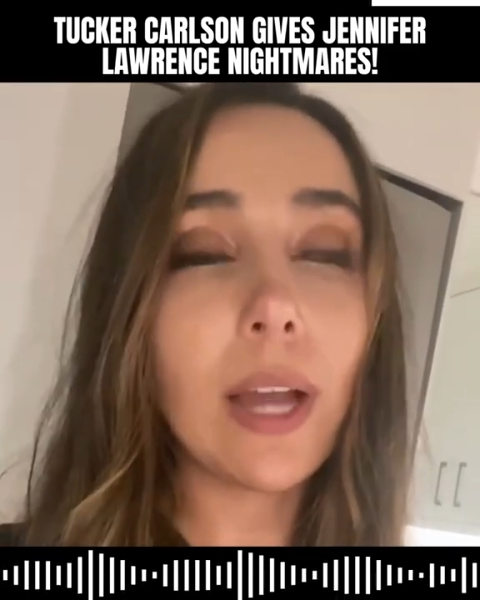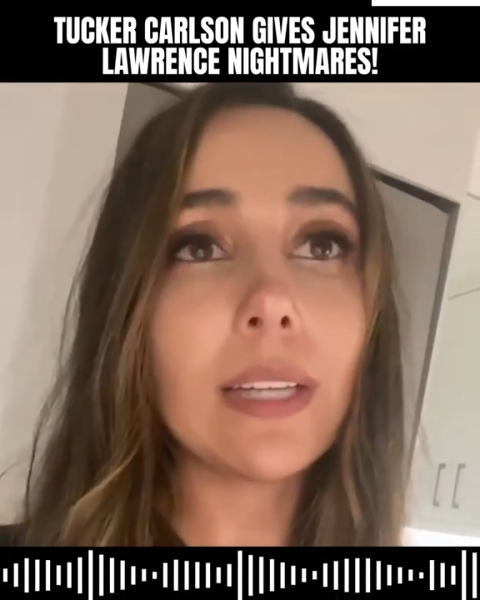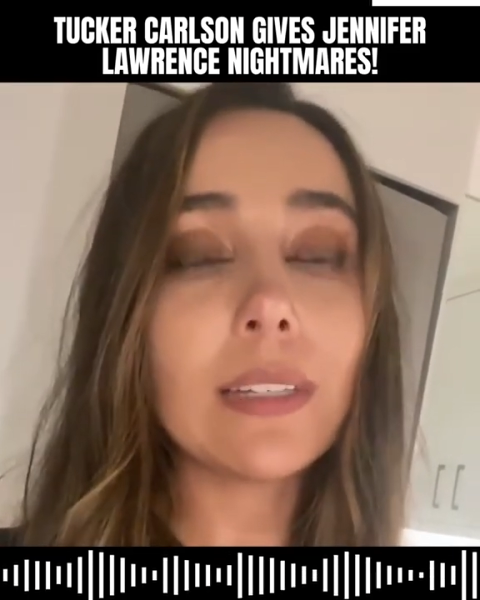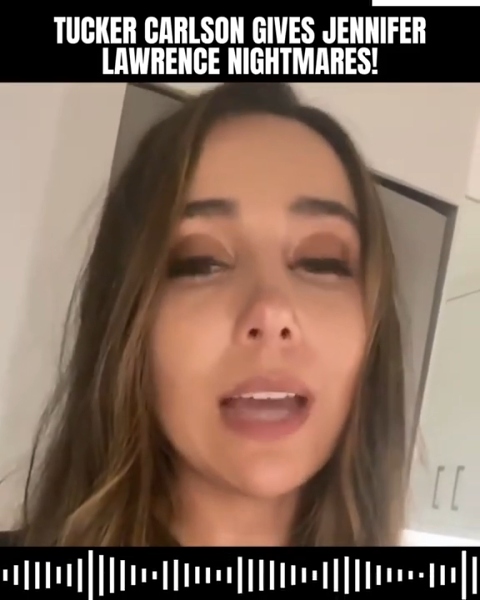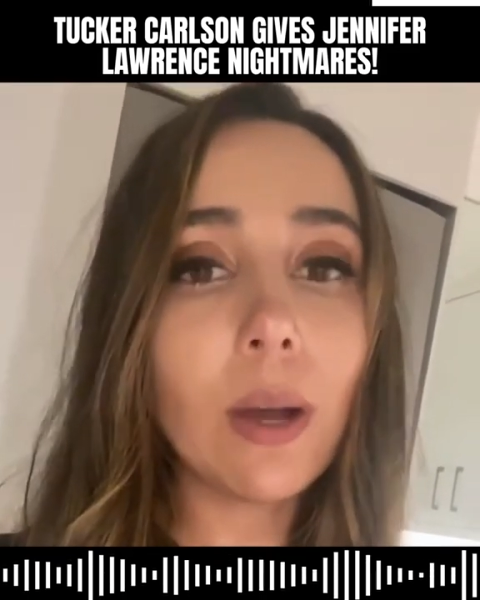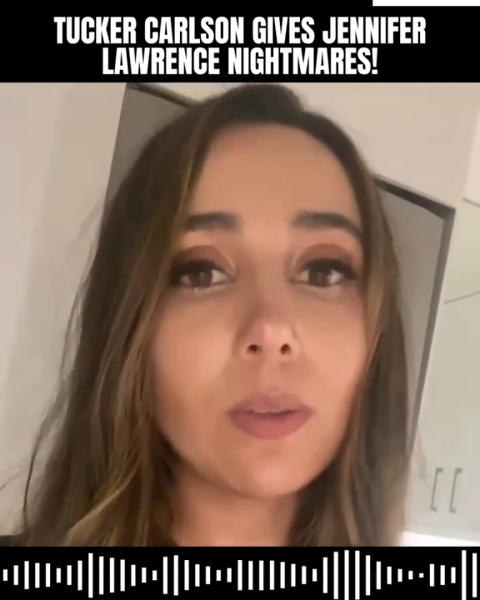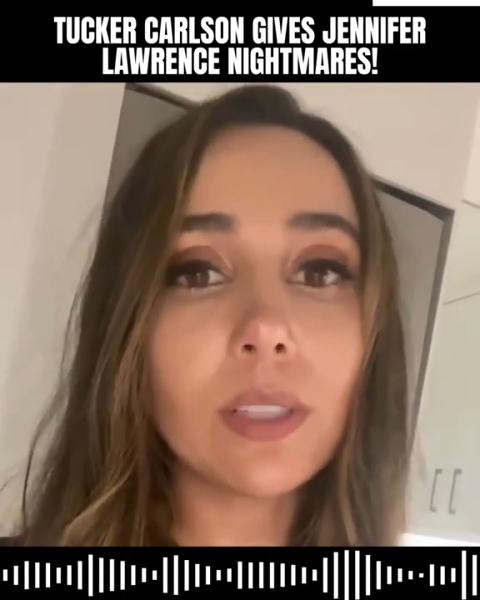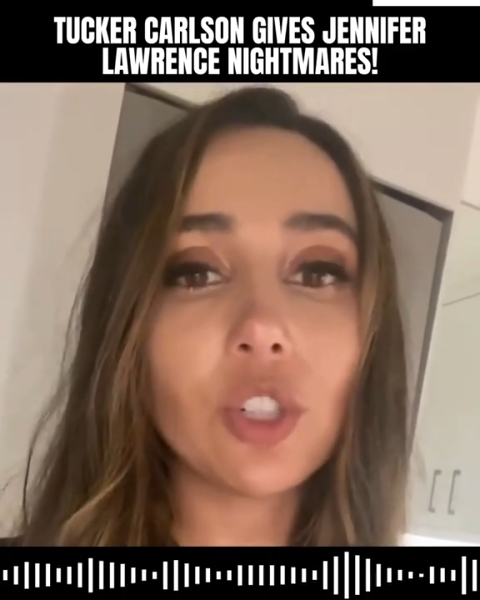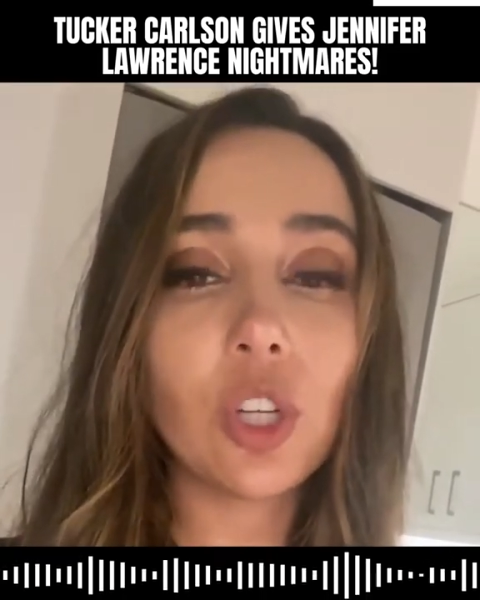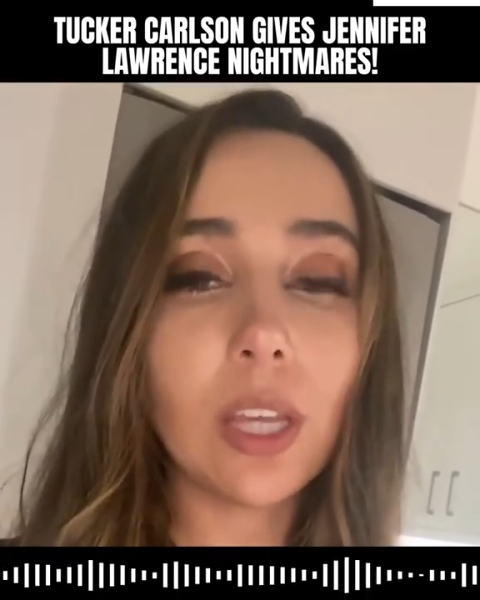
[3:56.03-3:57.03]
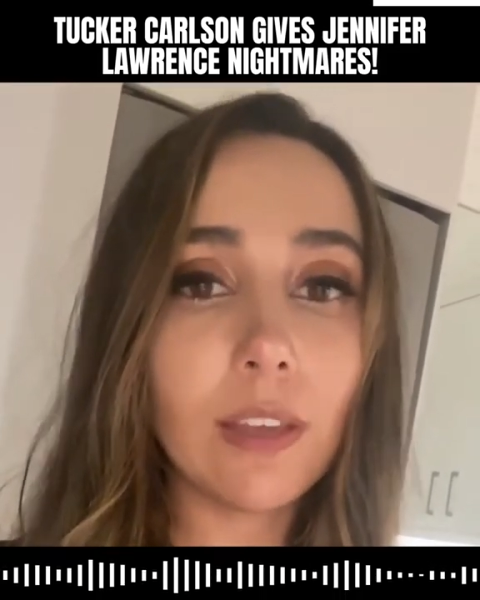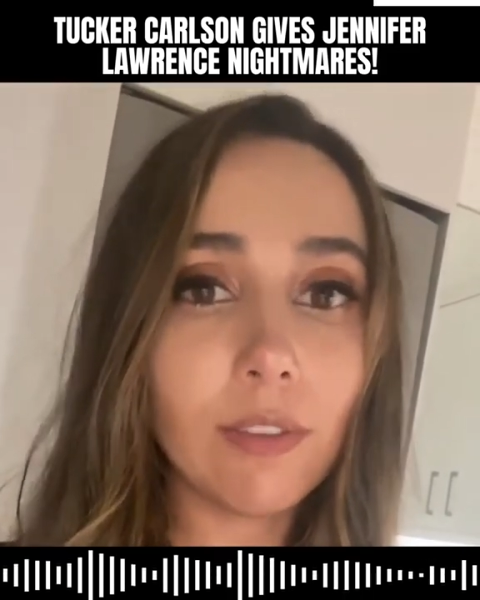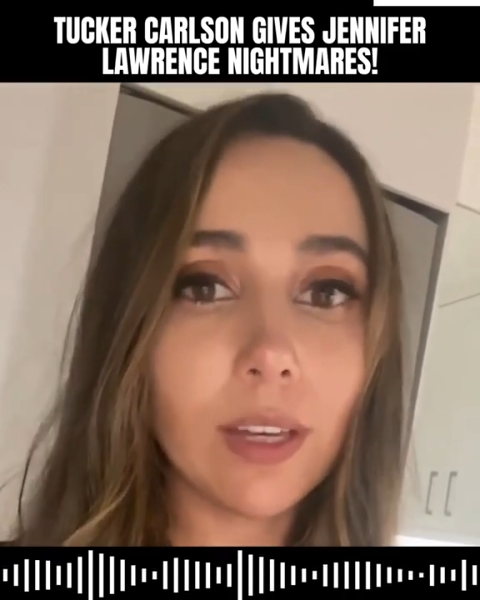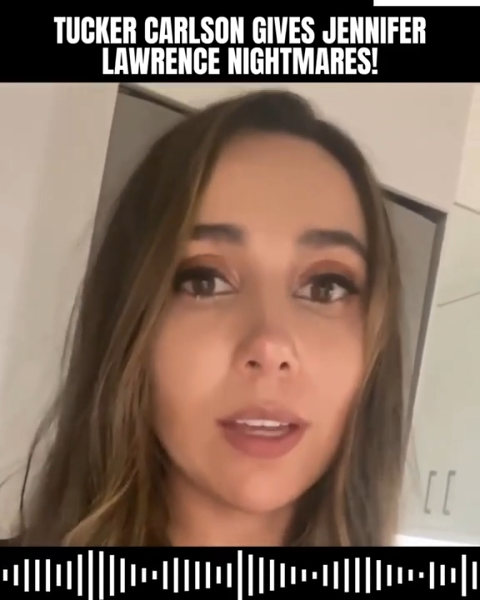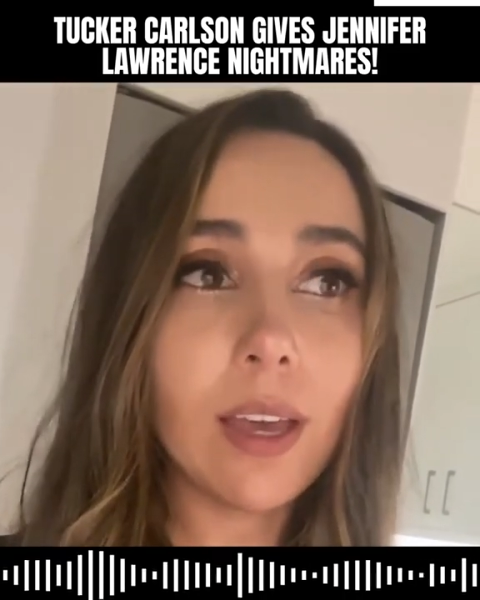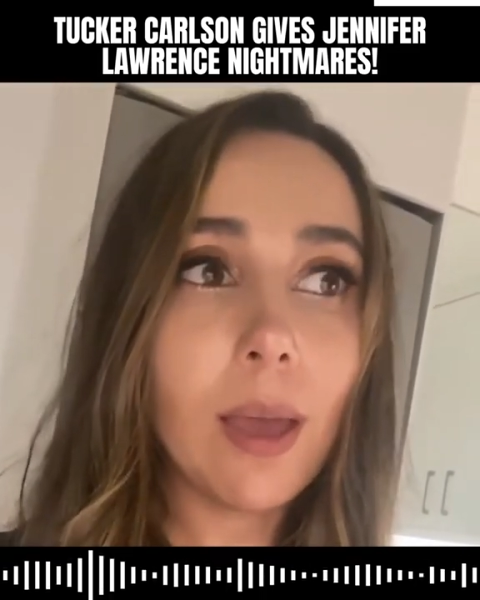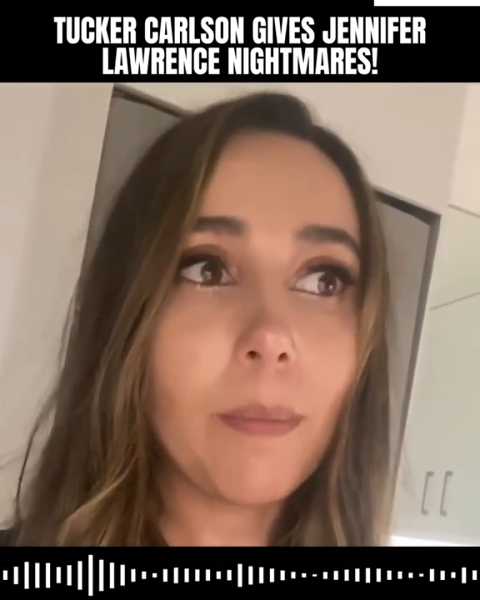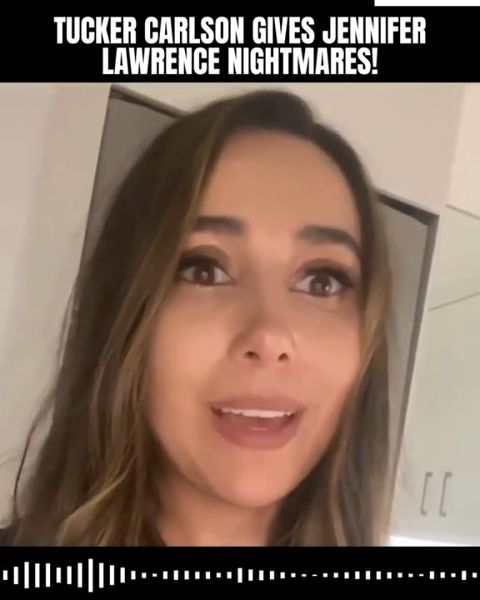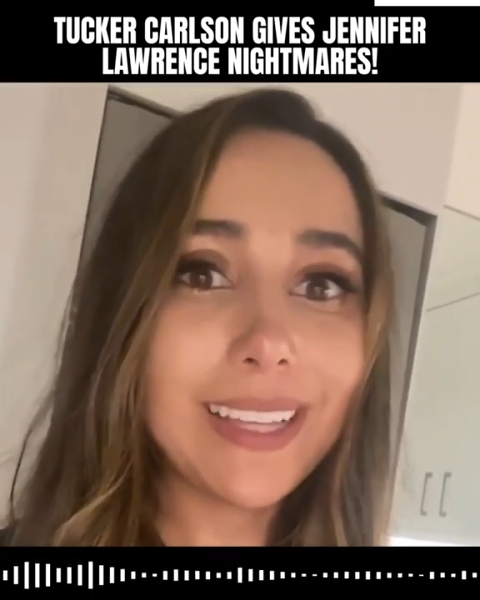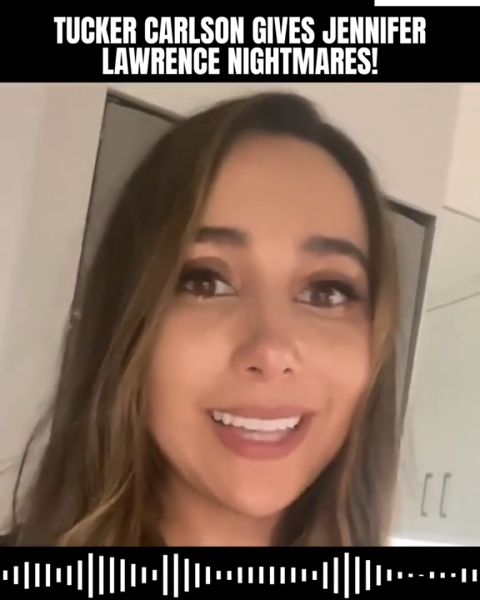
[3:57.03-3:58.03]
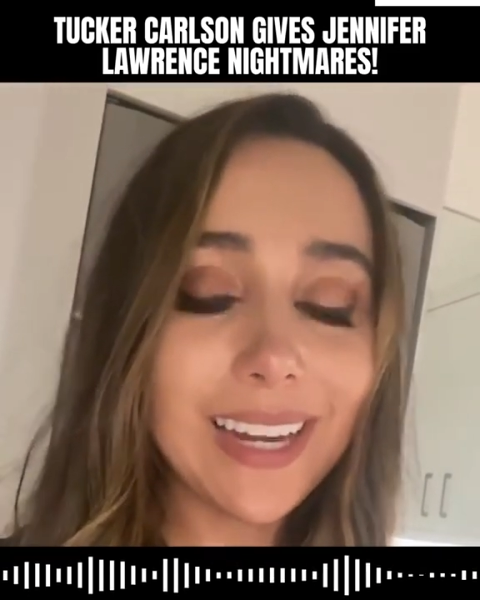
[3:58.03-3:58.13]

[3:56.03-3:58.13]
I doubt that she even pays